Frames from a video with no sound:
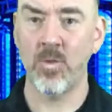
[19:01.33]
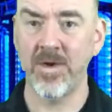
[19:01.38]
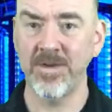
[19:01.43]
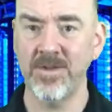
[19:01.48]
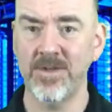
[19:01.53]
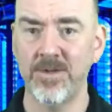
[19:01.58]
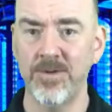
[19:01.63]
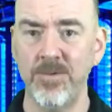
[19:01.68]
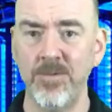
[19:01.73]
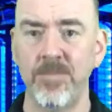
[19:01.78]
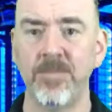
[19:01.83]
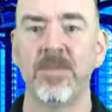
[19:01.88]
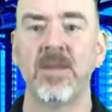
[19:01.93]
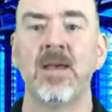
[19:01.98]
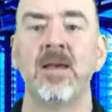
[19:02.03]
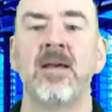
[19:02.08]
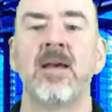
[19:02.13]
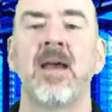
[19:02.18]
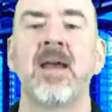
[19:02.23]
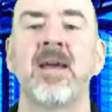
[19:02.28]
1U,
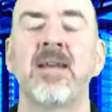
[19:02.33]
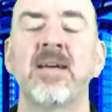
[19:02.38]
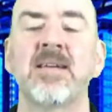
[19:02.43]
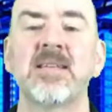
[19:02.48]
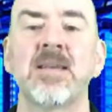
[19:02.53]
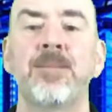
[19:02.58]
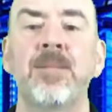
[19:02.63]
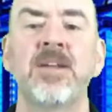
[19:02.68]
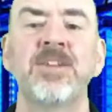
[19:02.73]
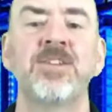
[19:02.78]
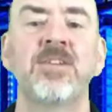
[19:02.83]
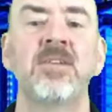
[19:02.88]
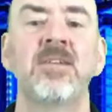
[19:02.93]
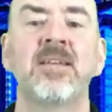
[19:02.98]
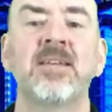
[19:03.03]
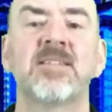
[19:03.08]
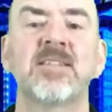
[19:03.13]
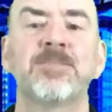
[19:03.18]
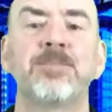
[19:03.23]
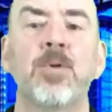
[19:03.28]
and as I mentioned,
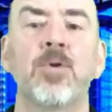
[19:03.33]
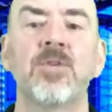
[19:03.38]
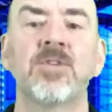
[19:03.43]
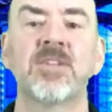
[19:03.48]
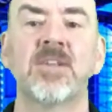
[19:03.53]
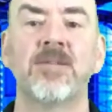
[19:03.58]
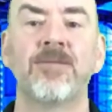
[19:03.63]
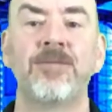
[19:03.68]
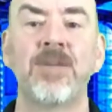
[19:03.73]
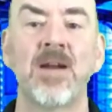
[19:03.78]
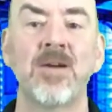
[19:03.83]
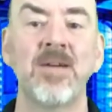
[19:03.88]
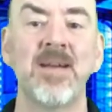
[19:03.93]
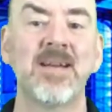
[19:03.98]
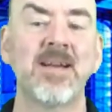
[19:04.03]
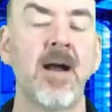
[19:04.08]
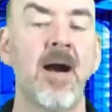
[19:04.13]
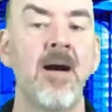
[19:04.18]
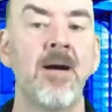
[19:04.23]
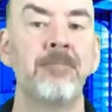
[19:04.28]
it sports a very
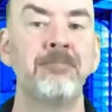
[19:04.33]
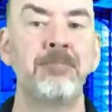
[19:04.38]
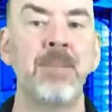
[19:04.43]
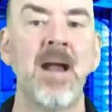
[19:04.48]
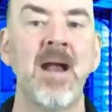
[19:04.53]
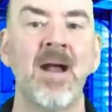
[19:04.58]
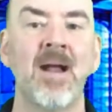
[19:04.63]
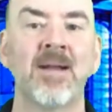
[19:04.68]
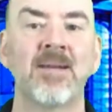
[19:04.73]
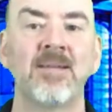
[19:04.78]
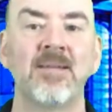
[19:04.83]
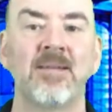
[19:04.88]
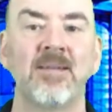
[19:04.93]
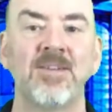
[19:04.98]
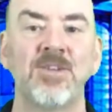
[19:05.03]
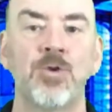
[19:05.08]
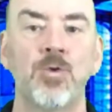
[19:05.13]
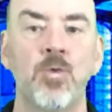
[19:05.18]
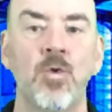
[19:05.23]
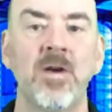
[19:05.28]
compact
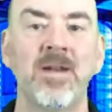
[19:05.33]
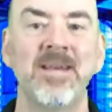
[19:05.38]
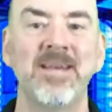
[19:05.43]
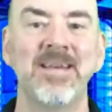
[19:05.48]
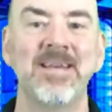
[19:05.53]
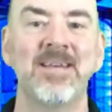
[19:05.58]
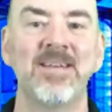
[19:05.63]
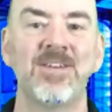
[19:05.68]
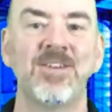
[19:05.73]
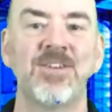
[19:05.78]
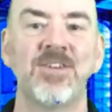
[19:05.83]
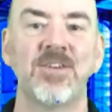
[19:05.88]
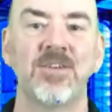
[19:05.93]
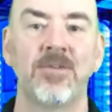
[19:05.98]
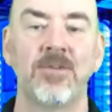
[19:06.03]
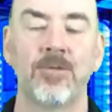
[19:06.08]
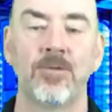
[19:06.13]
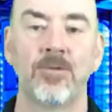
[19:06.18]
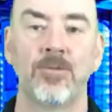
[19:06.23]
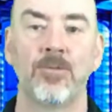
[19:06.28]
20-inch
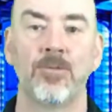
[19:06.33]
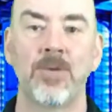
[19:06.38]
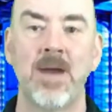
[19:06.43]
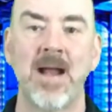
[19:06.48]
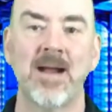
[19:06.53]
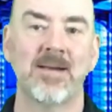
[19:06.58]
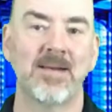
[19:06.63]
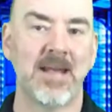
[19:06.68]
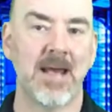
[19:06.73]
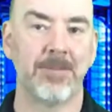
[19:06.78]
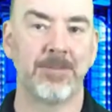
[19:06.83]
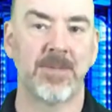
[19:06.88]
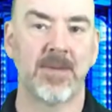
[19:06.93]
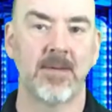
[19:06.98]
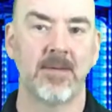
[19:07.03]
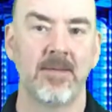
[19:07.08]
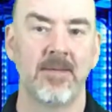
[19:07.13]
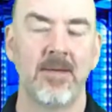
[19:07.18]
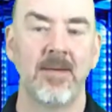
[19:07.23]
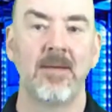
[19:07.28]
rack depth.
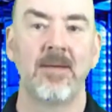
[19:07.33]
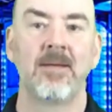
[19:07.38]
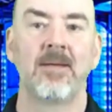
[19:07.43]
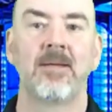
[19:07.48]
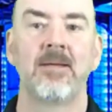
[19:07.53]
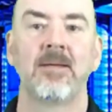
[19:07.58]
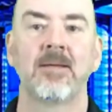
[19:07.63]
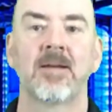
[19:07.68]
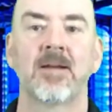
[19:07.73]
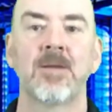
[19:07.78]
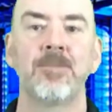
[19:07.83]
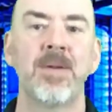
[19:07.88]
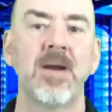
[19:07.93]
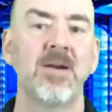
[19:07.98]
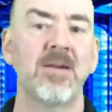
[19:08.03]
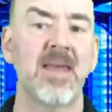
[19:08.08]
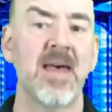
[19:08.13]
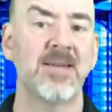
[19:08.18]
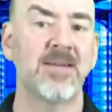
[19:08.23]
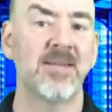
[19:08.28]

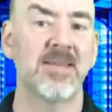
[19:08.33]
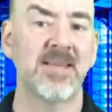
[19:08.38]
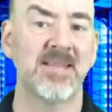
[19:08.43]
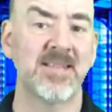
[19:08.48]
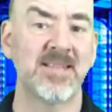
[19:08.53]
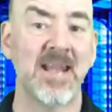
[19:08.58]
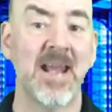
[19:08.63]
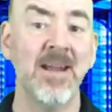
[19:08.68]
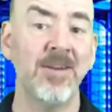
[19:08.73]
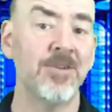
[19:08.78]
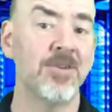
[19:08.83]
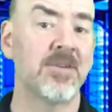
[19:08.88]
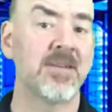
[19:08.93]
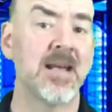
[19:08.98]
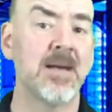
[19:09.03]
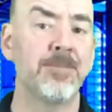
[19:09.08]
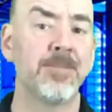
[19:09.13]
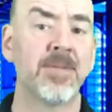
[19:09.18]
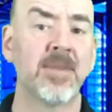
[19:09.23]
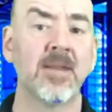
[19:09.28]
Compare that to the standard
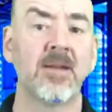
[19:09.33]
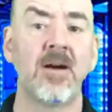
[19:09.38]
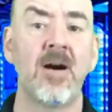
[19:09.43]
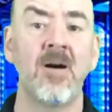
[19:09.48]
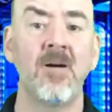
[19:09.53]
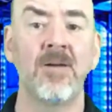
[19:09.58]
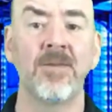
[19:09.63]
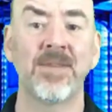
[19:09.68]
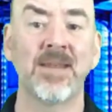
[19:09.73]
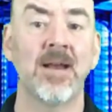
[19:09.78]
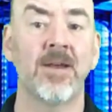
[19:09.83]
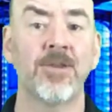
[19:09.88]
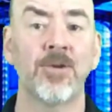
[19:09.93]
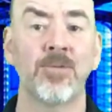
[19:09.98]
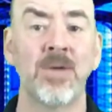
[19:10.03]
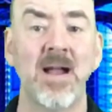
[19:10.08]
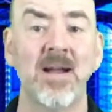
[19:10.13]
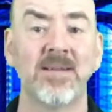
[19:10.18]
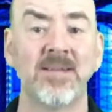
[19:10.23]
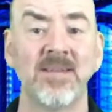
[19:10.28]
depth on all of the other
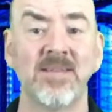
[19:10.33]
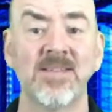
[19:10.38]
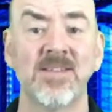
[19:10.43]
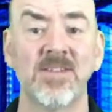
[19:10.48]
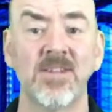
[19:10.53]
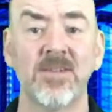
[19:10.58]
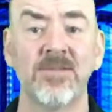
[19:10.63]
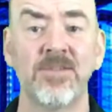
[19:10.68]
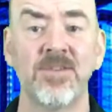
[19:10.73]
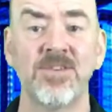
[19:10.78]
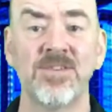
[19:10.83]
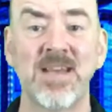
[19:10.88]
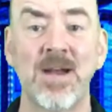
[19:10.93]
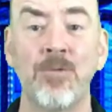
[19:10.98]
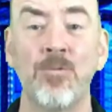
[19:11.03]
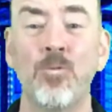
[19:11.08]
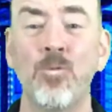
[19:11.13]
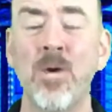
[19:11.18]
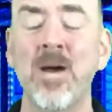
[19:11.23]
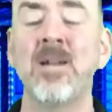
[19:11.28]
rack-dense servers
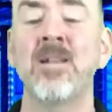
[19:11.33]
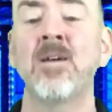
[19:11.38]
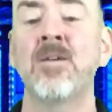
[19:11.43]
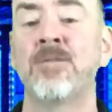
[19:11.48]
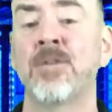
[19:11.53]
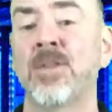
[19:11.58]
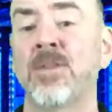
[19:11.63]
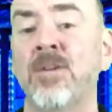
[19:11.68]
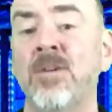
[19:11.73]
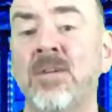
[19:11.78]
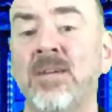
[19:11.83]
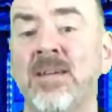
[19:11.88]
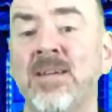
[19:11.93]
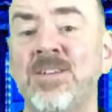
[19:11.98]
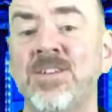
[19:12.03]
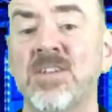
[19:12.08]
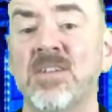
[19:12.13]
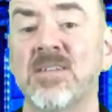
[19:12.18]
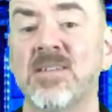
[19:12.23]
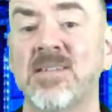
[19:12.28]
at well over 30
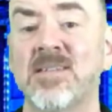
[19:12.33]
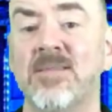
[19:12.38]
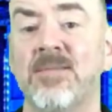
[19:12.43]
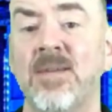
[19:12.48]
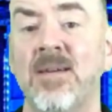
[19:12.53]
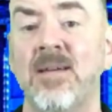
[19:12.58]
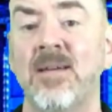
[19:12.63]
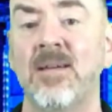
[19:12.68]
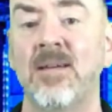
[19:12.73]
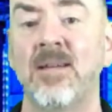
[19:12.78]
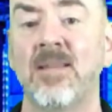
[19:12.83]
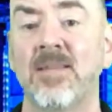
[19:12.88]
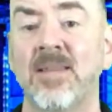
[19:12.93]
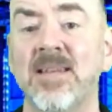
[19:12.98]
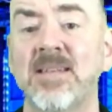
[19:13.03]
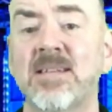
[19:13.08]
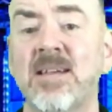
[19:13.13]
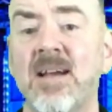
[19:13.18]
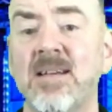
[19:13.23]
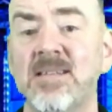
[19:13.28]
inches.
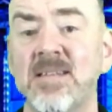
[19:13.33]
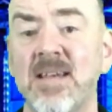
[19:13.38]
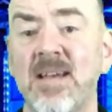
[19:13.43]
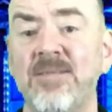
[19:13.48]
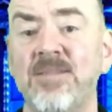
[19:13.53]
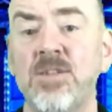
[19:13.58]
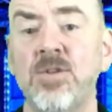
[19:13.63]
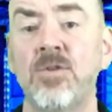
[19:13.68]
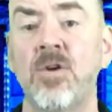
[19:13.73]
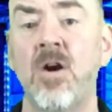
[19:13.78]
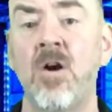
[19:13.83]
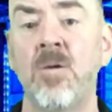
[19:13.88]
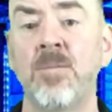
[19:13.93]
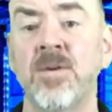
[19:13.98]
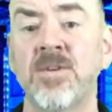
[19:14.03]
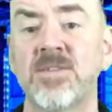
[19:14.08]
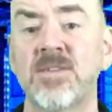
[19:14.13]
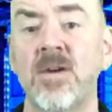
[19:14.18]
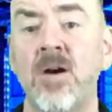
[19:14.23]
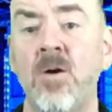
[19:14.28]
This guy saves you
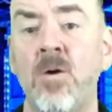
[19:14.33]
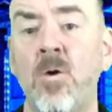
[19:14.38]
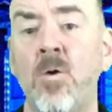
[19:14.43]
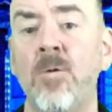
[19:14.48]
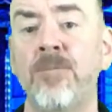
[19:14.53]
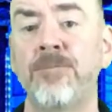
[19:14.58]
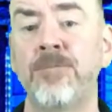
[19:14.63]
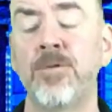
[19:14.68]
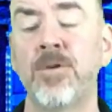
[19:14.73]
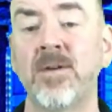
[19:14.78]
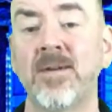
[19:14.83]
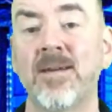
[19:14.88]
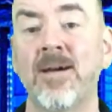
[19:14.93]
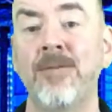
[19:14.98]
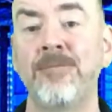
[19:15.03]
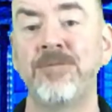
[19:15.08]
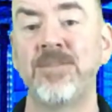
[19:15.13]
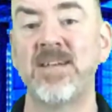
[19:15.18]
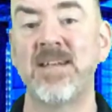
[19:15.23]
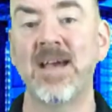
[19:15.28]
almost a whole foot
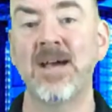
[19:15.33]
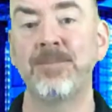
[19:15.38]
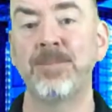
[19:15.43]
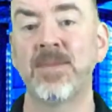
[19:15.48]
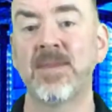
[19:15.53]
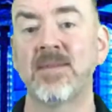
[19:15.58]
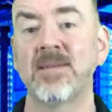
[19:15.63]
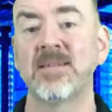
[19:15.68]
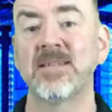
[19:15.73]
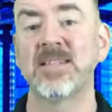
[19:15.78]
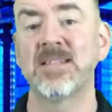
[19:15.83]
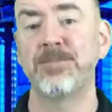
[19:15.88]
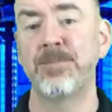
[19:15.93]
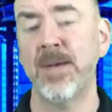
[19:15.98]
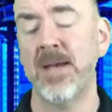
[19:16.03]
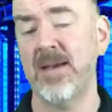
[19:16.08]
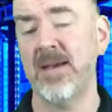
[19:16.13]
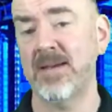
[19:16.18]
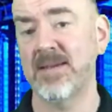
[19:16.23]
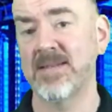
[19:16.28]
of depth
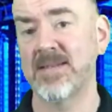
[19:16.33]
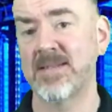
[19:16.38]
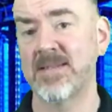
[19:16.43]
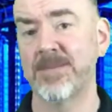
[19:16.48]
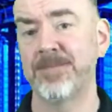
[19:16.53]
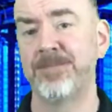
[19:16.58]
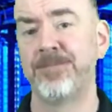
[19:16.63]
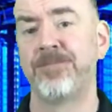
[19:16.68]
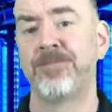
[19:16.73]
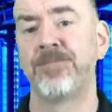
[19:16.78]
space.